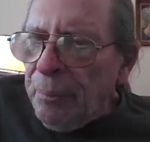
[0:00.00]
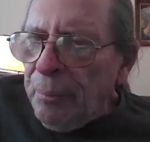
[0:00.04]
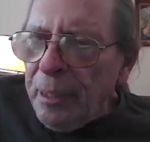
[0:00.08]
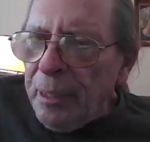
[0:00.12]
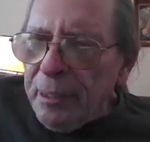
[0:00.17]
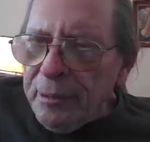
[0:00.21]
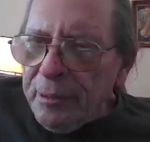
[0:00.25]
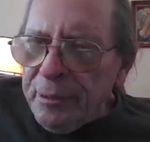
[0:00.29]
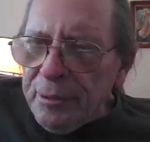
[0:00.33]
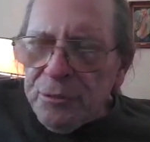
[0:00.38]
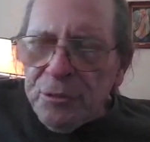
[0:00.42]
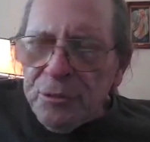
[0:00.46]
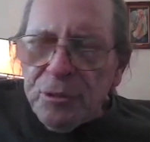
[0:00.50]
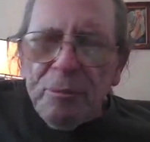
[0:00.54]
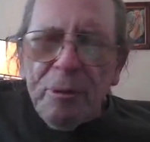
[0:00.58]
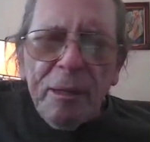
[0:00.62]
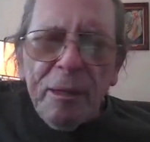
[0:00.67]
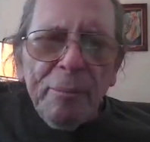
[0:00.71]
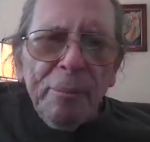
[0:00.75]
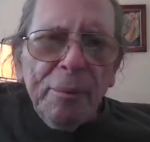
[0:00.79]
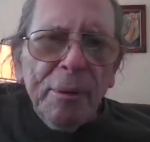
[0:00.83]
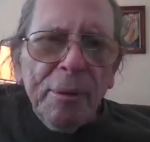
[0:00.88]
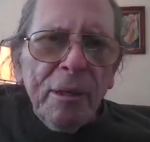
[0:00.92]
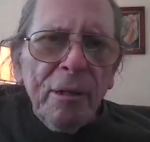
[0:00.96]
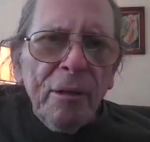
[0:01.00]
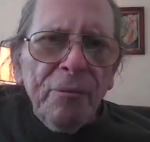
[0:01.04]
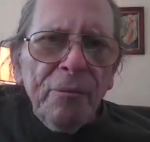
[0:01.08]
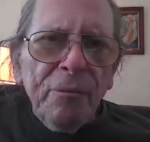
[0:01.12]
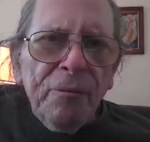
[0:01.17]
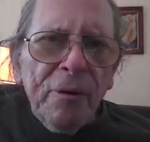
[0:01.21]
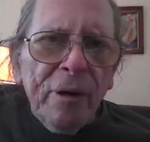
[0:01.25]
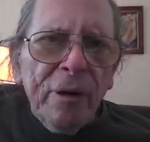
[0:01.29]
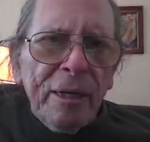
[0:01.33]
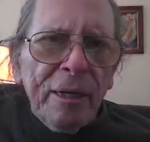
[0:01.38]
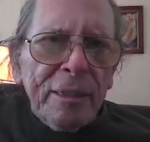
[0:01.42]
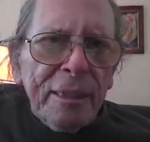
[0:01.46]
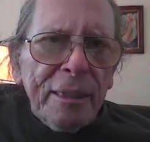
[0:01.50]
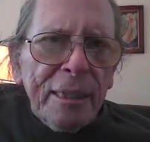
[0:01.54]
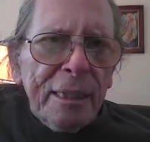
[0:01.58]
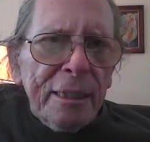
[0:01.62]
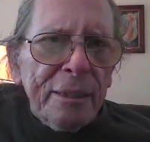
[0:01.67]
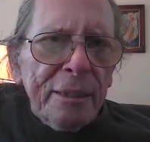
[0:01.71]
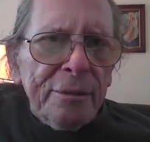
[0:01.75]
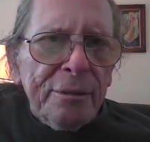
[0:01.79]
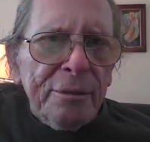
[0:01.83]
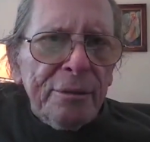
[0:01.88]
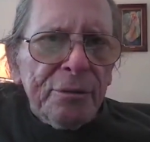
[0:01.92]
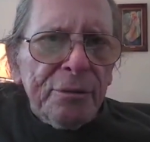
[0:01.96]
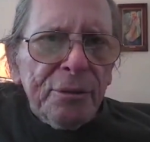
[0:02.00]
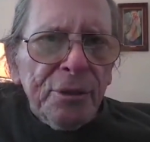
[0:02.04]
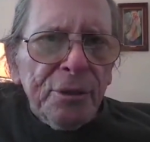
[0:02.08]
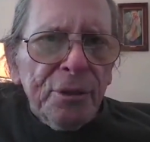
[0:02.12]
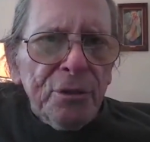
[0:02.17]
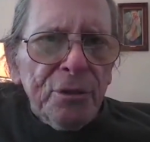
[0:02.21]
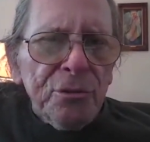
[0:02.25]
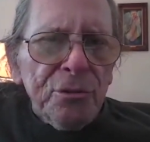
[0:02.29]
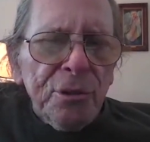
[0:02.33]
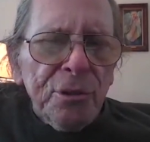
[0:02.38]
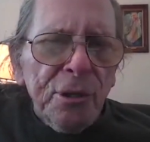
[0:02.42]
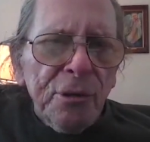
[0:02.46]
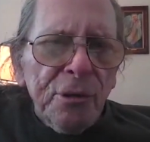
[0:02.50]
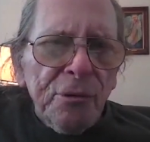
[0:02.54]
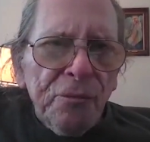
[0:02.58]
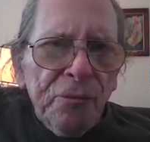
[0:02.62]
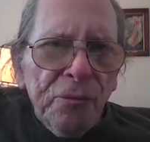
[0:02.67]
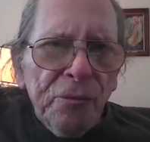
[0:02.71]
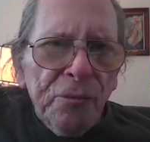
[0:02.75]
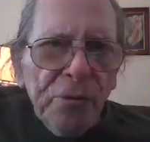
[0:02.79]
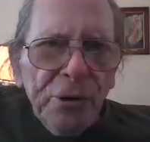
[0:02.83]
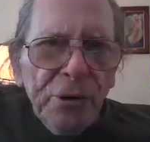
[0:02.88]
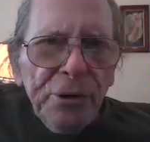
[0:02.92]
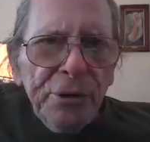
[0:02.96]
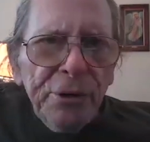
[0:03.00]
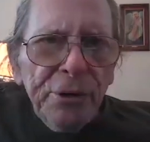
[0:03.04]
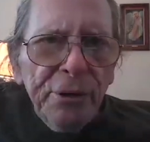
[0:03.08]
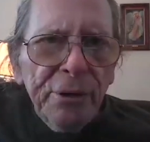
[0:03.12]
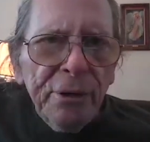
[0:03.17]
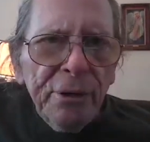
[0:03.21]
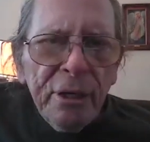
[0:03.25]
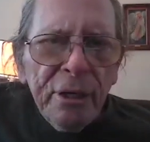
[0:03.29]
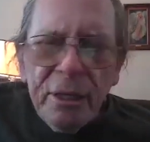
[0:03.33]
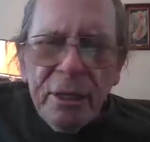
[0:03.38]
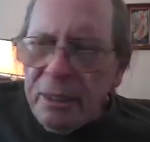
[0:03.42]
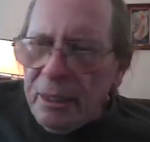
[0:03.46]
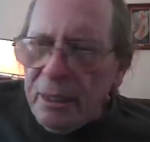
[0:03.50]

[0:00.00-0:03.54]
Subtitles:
parents, maybe I'll find out that there's a fear.